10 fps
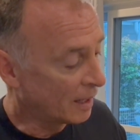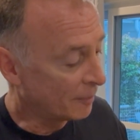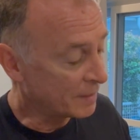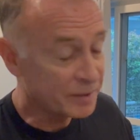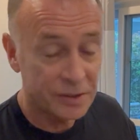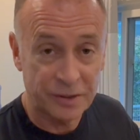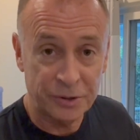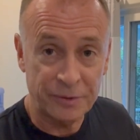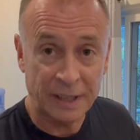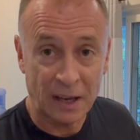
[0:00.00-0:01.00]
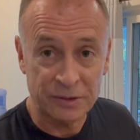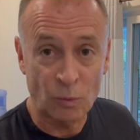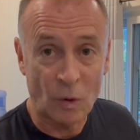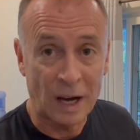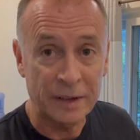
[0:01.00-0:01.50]
This is a
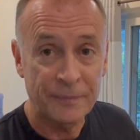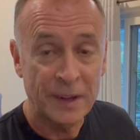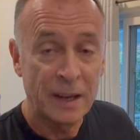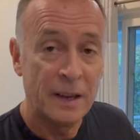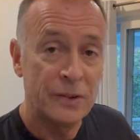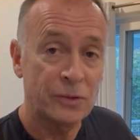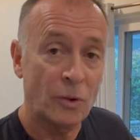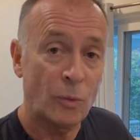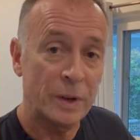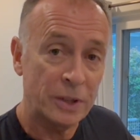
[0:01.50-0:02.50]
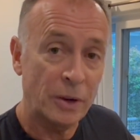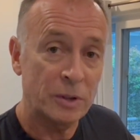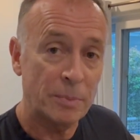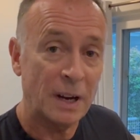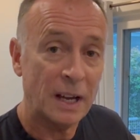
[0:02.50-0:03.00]
2,000 watt. So when you go
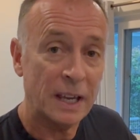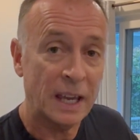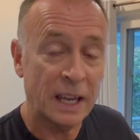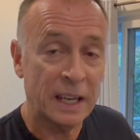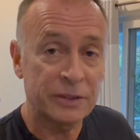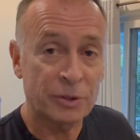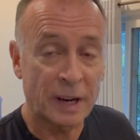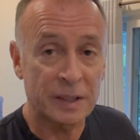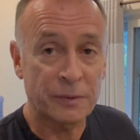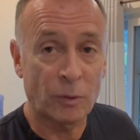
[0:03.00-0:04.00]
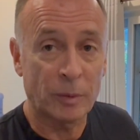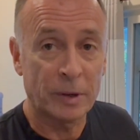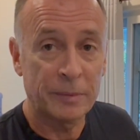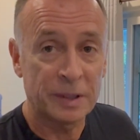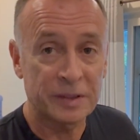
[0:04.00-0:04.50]
to buy a
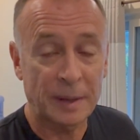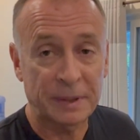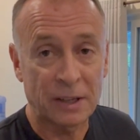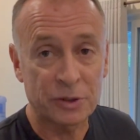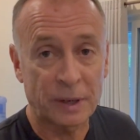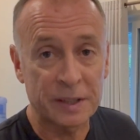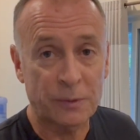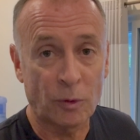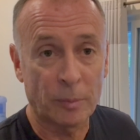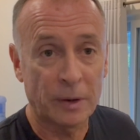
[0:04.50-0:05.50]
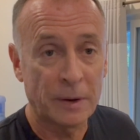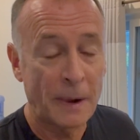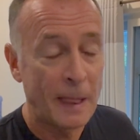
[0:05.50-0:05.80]
transformer, a step down transformer,